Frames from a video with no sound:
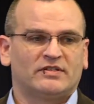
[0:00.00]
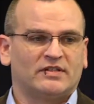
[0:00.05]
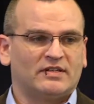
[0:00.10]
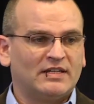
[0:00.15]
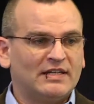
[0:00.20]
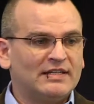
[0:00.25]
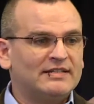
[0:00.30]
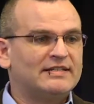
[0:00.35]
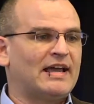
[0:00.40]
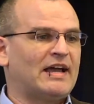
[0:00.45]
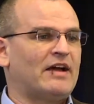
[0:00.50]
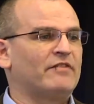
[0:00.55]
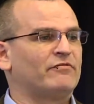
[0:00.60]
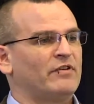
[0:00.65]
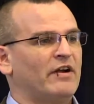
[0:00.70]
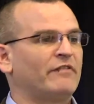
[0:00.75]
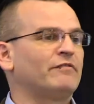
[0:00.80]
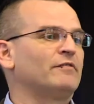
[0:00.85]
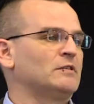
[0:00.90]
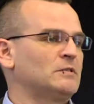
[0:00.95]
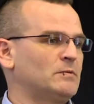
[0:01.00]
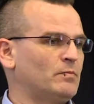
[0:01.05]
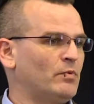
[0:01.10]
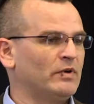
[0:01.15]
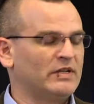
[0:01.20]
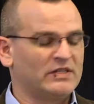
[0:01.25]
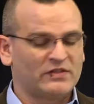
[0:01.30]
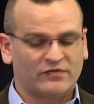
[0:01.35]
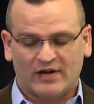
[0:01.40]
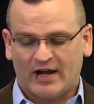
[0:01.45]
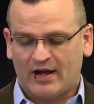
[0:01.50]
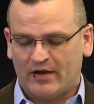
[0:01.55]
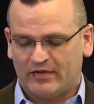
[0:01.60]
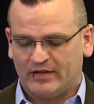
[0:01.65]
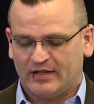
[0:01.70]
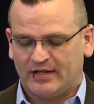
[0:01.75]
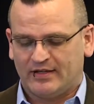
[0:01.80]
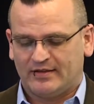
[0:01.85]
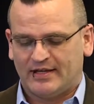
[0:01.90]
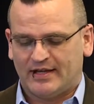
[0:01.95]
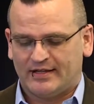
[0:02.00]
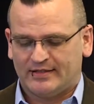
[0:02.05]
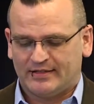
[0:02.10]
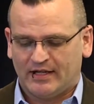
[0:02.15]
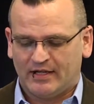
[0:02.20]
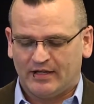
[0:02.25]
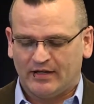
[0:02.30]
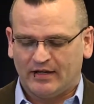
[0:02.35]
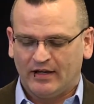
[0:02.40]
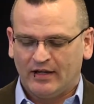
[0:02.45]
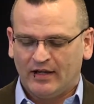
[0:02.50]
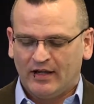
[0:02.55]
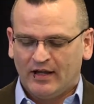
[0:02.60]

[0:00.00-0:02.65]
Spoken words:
and need to have reference points for how they get that done.